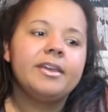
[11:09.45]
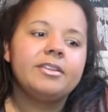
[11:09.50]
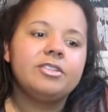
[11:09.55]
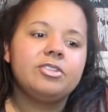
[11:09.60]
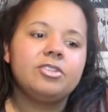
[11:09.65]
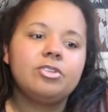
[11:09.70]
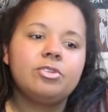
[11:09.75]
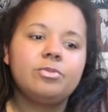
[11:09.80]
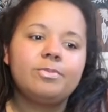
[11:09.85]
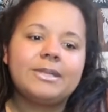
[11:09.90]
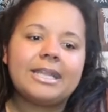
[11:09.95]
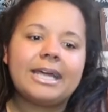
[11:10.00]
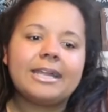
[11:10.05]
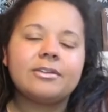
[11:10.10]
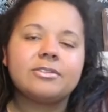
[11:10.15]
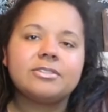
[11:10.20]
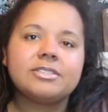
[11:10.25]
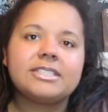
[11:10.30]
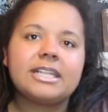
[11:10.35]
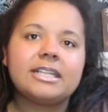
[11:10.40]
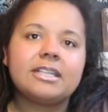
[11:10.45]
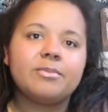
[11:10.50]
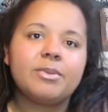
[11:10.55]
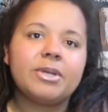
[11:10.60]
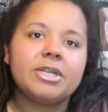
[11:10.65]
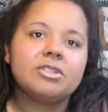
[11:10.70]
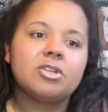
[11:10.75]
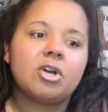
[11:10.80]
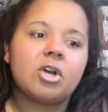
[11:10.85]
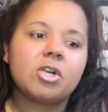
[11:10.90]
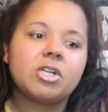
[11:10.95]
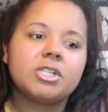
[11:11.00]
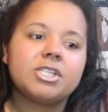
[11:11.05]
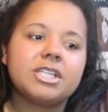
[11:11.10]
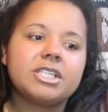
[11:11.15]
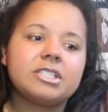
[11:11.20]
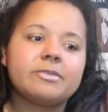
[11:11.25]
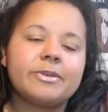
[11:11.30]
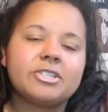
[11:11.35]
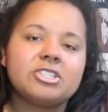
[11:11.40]
you plan on celebrating the
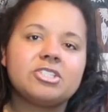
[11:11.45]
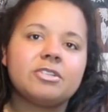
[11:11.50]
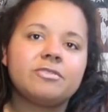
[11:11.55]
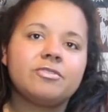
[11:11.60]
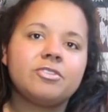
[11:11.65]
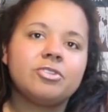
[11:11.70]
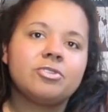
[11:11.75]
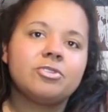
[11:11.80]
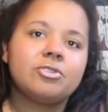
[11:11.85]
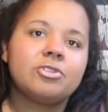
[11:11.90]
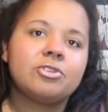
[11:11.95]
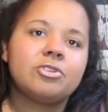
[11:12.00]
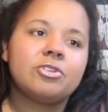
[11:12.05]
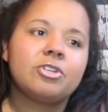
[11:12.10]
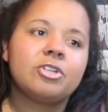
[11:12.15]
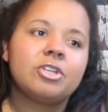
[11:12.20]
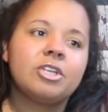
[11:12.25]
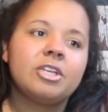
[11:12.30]
holiday, especially if you're